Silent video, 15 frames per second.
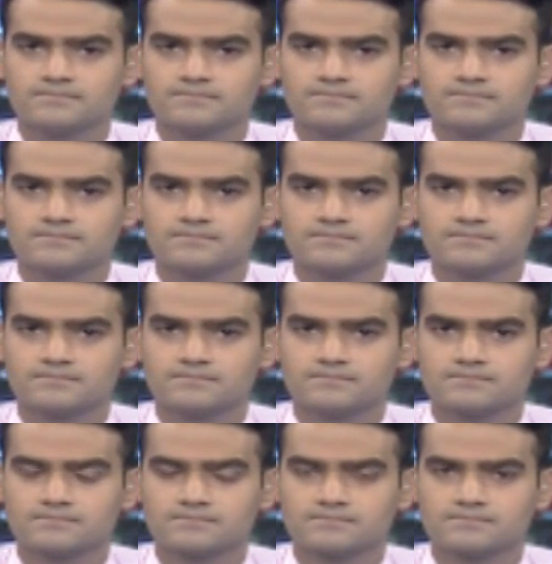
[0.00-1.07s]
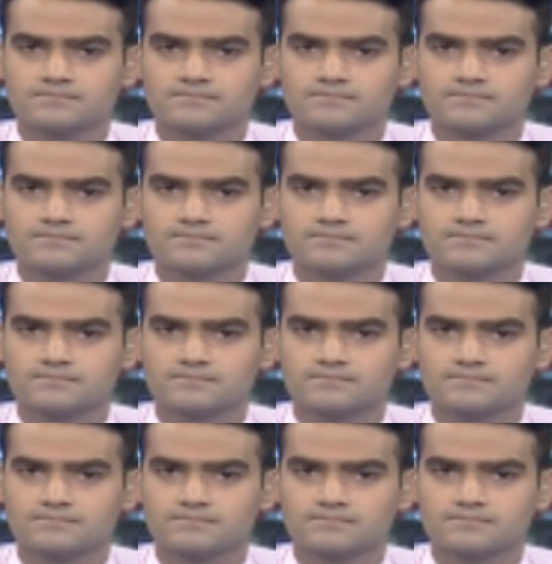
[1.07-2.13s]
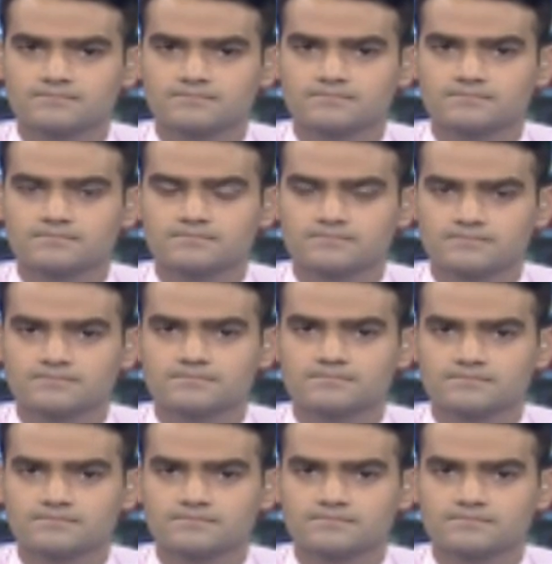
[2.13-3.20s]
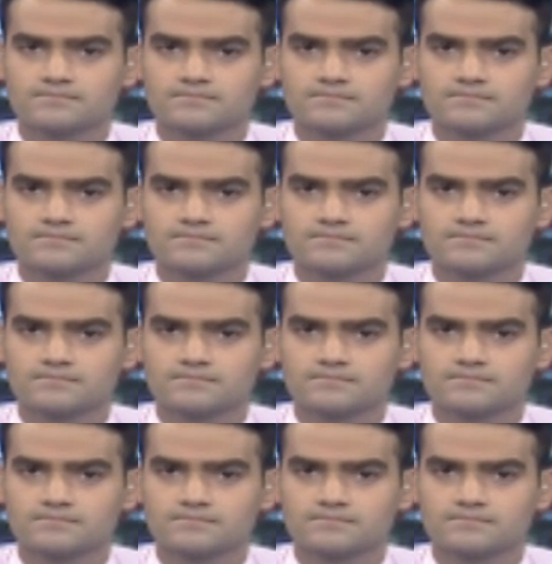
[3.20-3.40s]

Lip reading: [no speech]